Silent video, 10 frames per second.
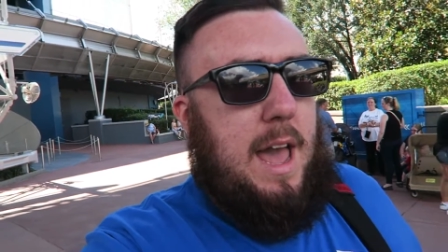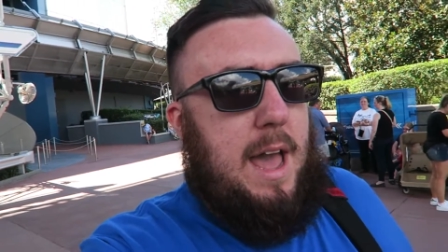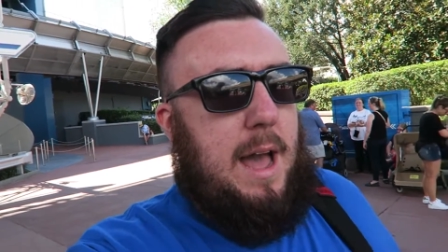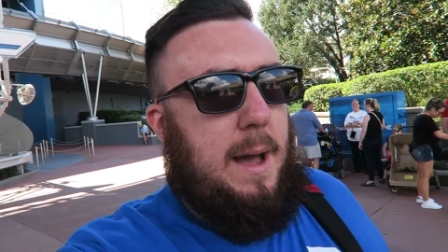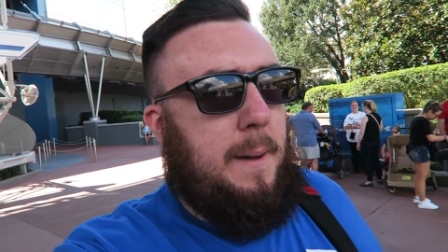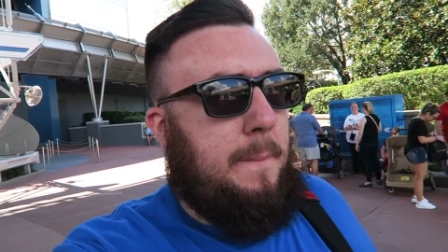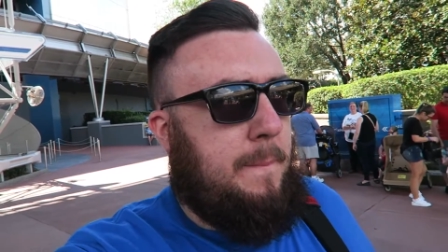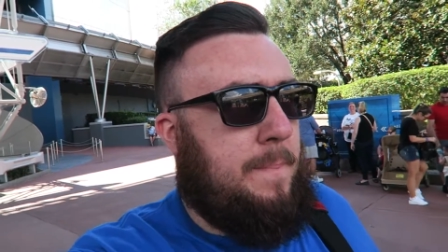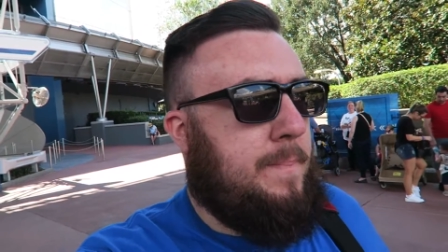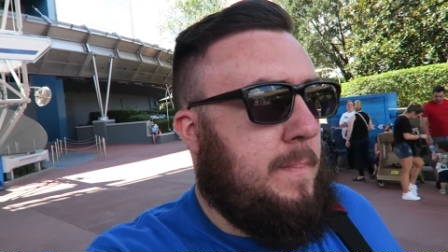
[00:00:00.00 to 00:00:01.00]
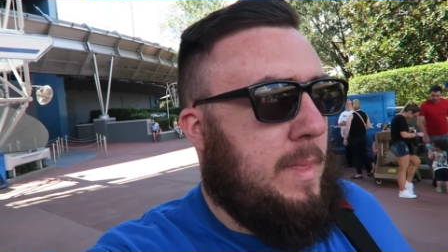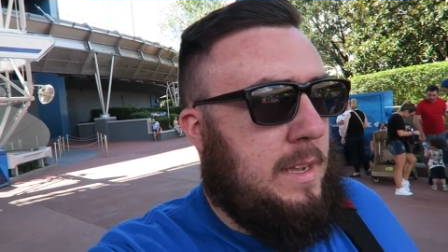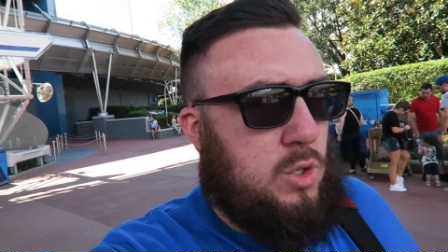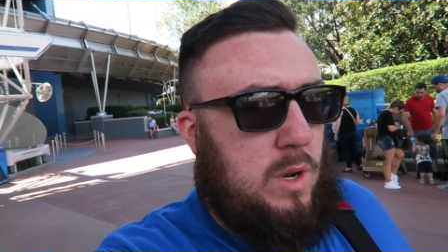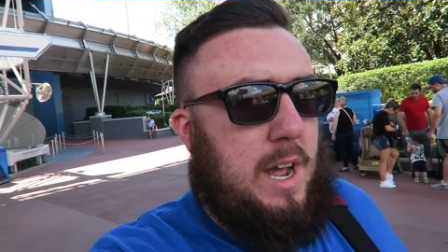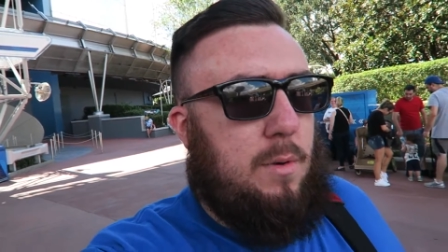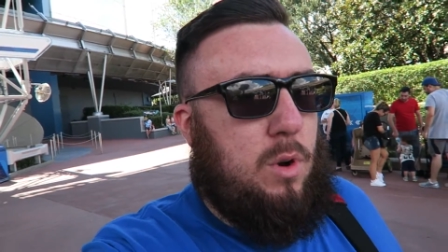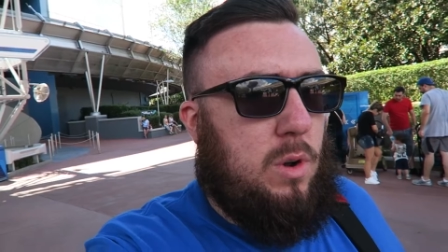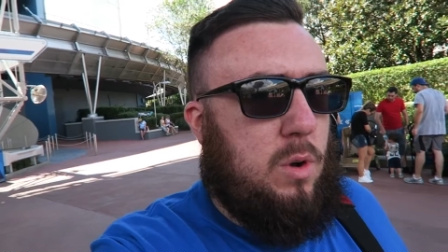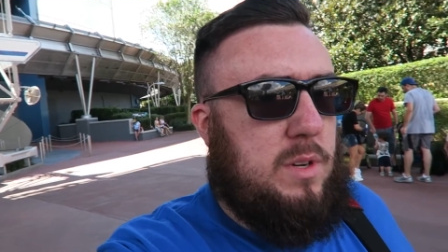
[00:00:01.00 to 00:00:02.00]
Um, so now
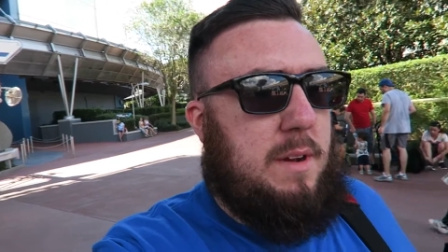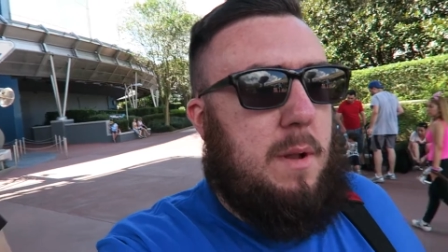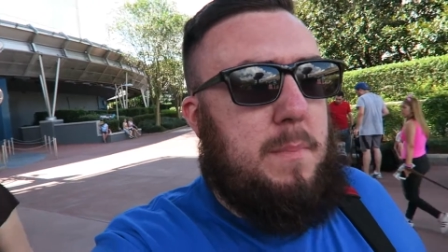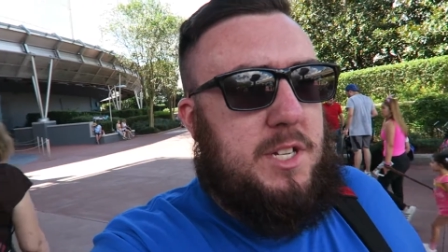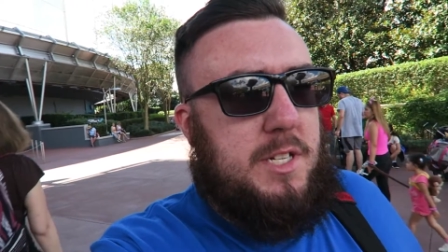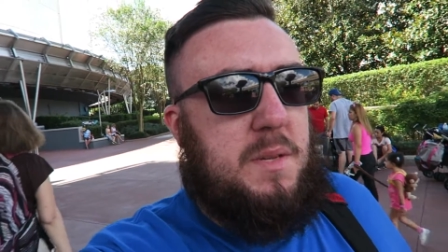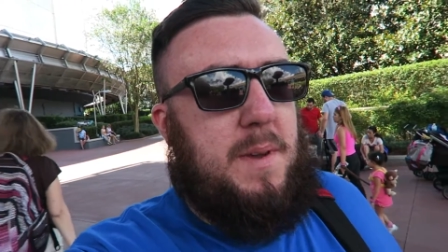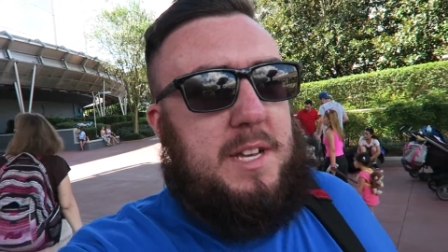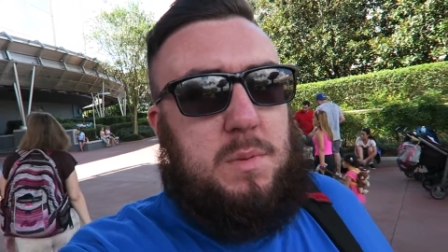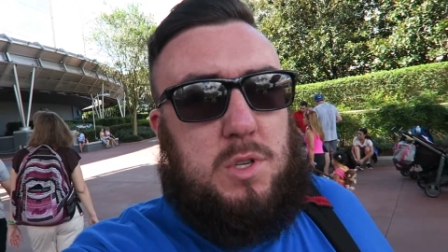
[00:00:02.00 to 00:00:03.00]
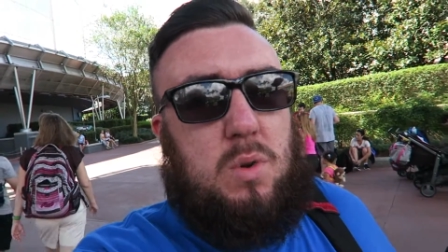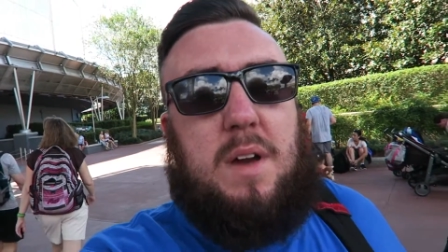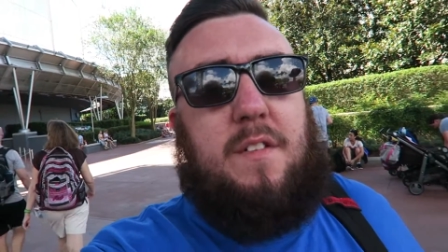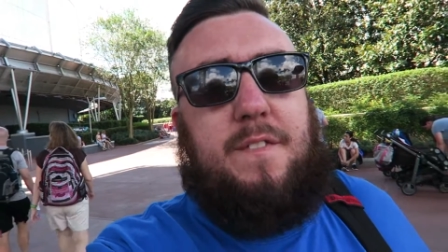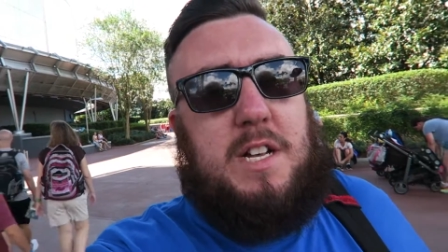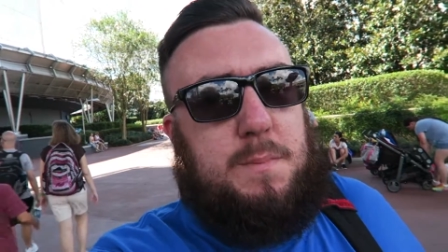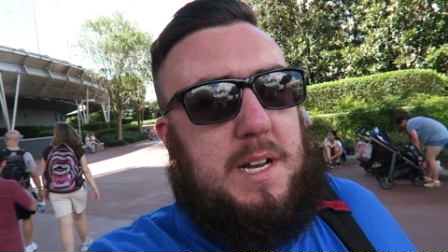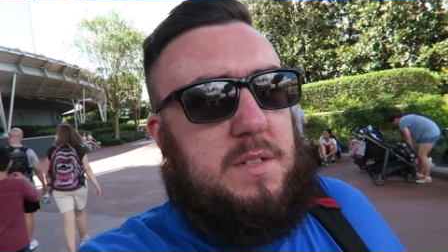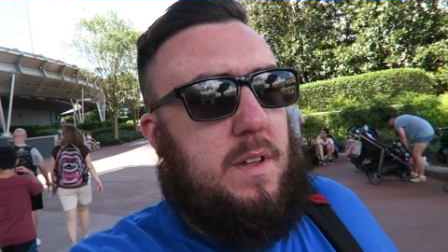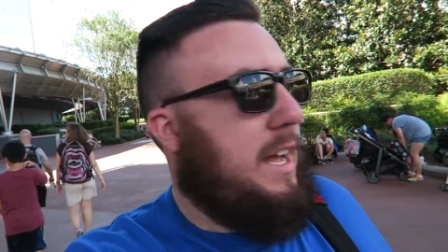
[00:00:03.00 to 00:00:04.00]
we're going to go down to Mission Space. We don't have a fast
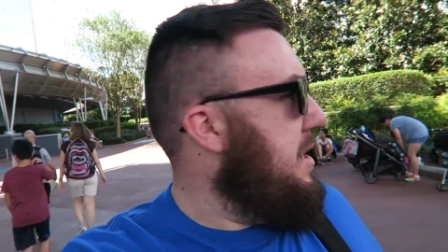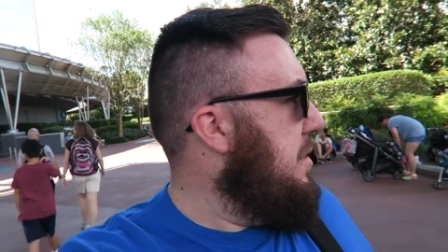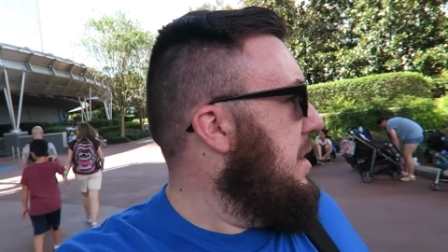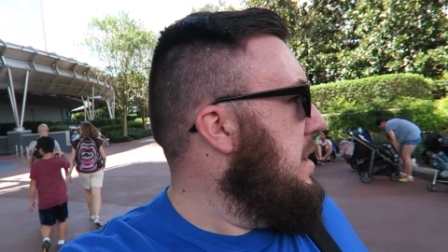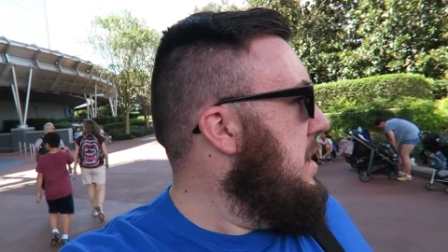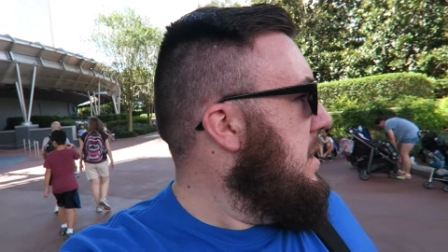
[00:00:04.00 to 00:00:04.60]
pass for that, do we?